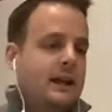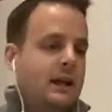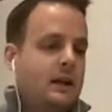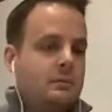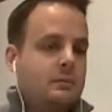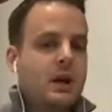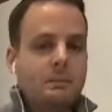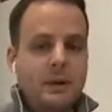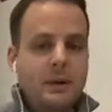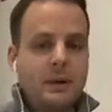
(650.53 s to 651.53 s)
um,
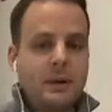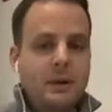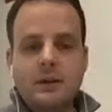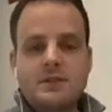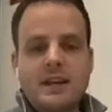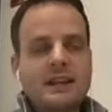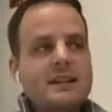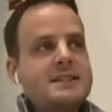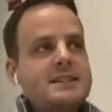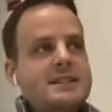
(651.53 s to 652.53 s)
company wide videos,
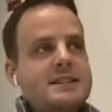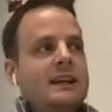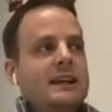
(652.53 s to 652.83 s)
and it's like